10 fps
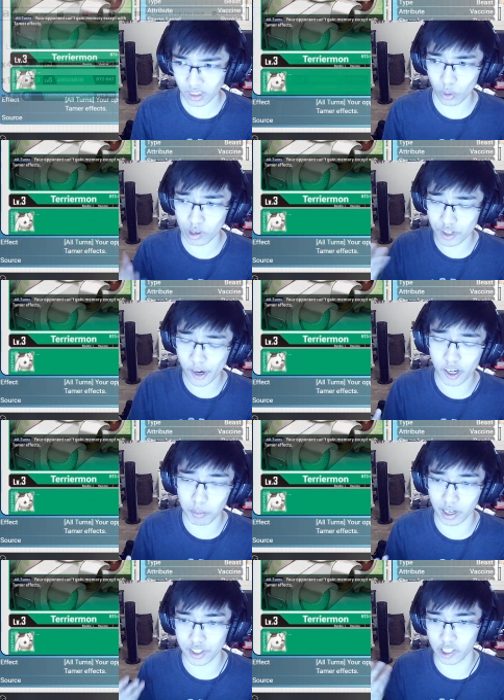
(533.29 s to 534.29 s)
We have
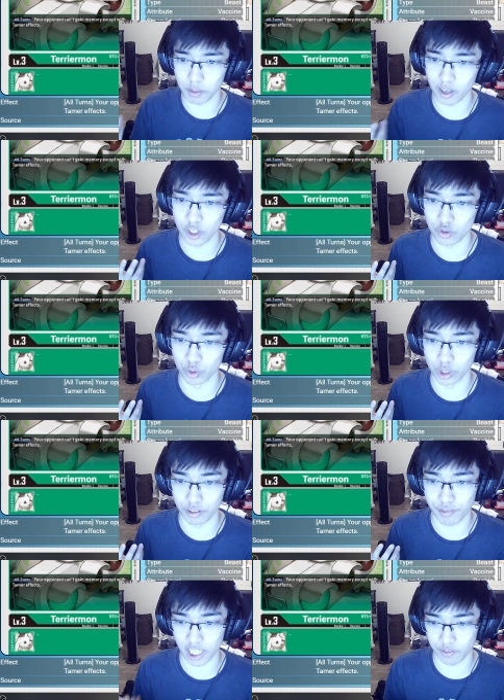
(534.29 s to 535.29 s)
Terriermon. Terriermon is really
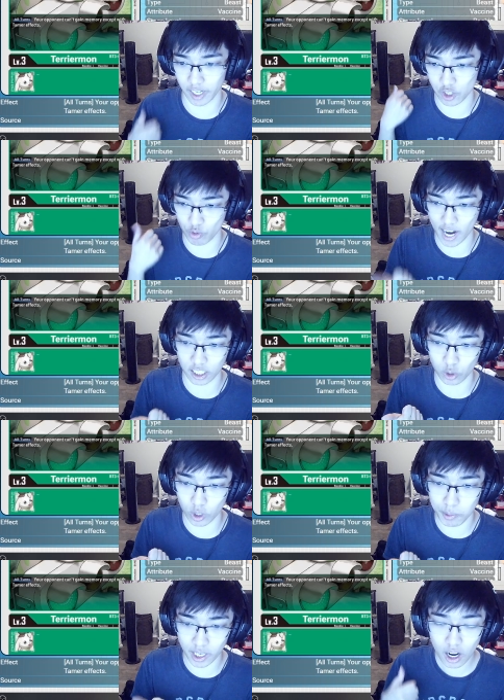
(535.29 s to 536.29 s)
effective against
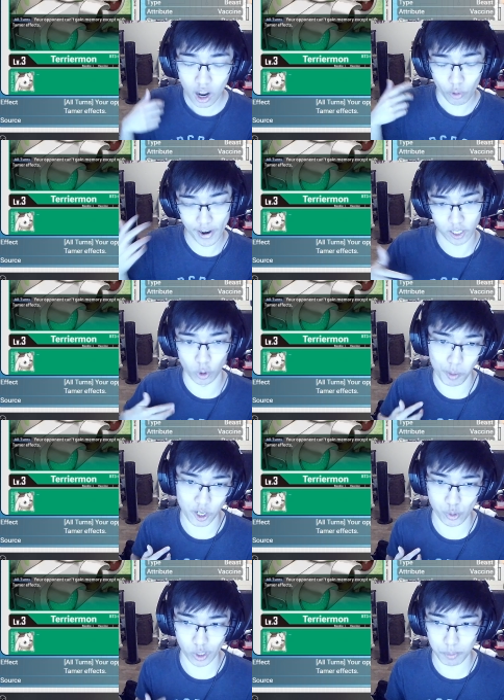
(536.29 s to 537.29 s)
Ragnalordmon. Ragnalordmon
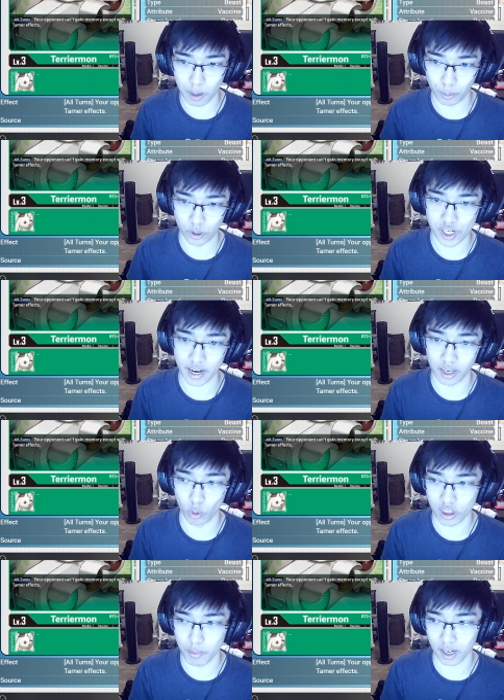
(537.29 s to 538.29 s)
is a really popular deck in
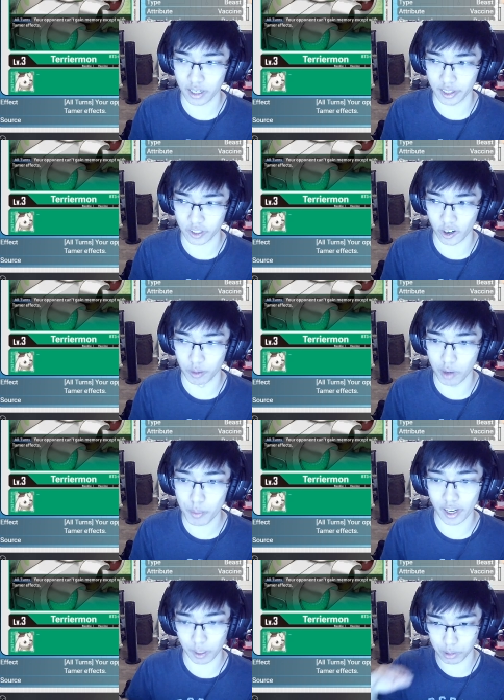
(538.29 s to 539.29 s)
North America at the current
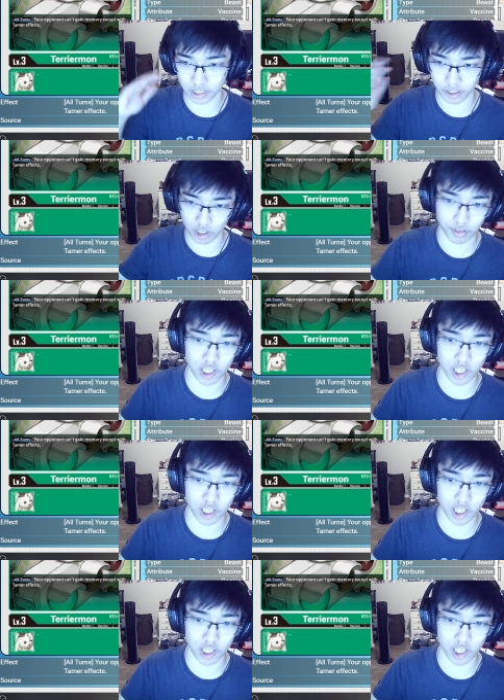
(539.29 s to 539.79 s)
moment. It completely nullifies